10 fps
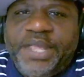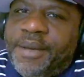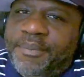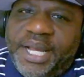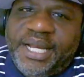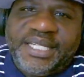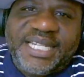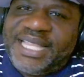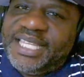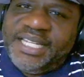But it's
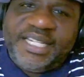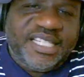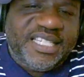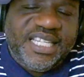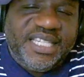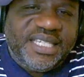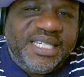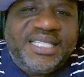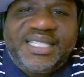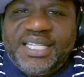not the end of the season.
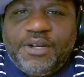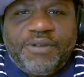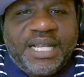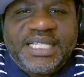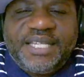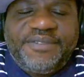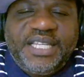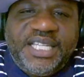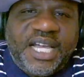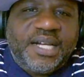It's still
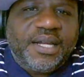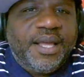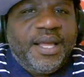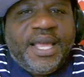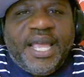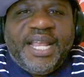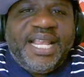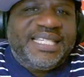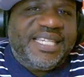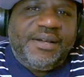relatively young, and
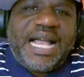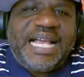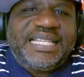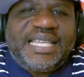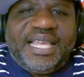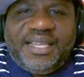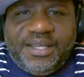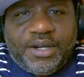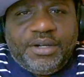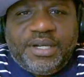they still got,
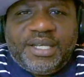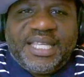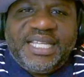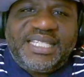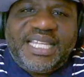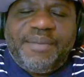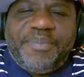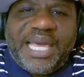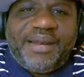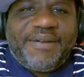you know, things to get
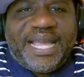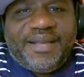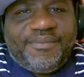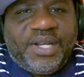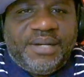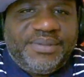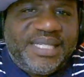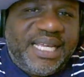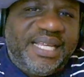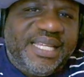better at. You know what I'm
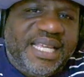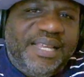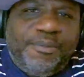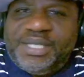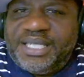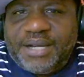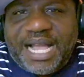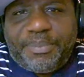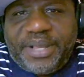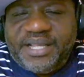saying? We still
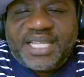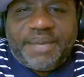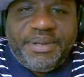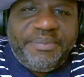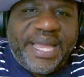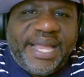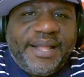got players coming back.